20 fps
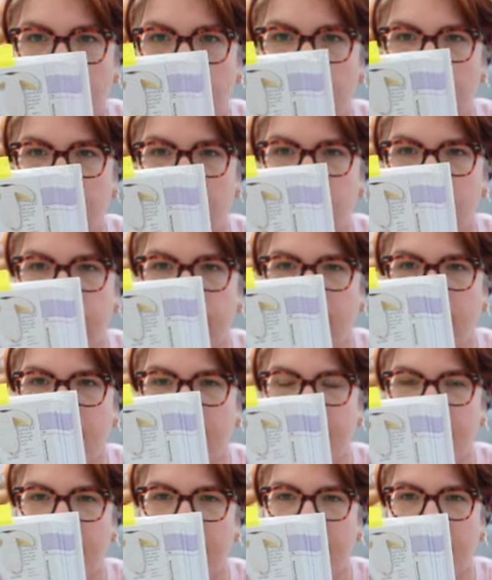kind of
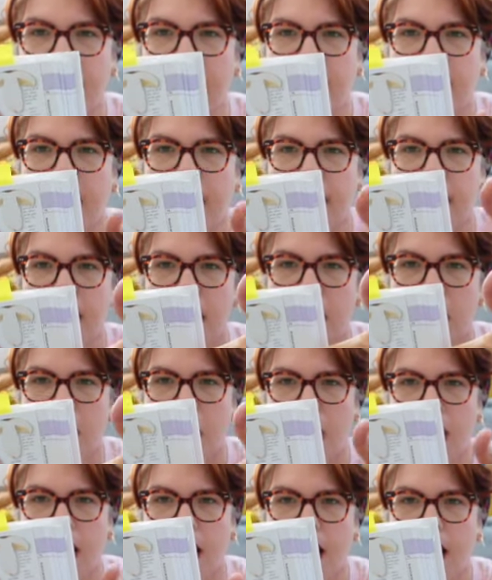like a
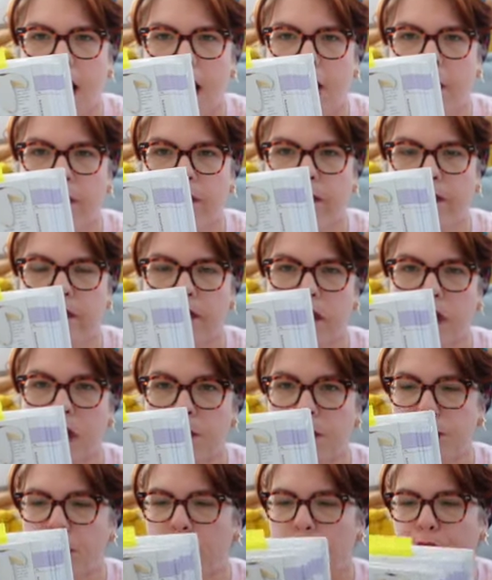
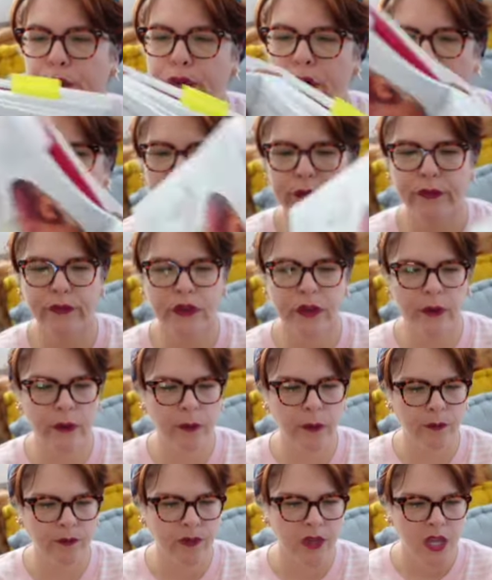profile
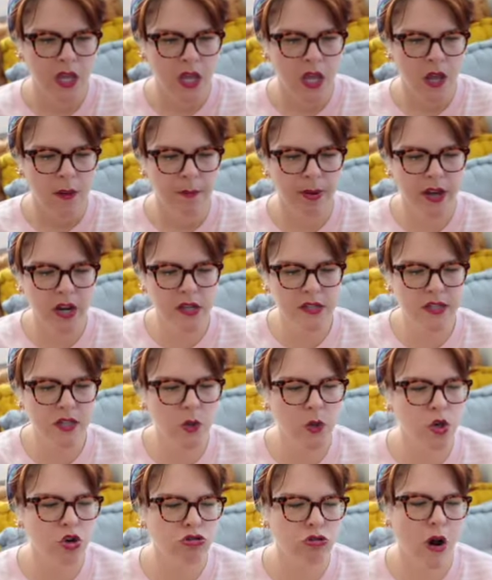view, but also
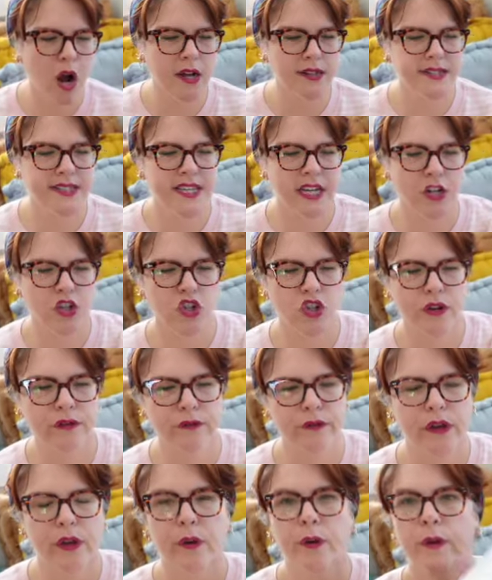a cross-section
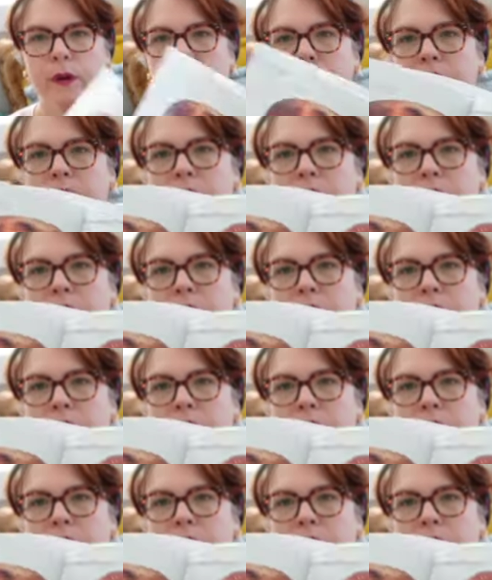view,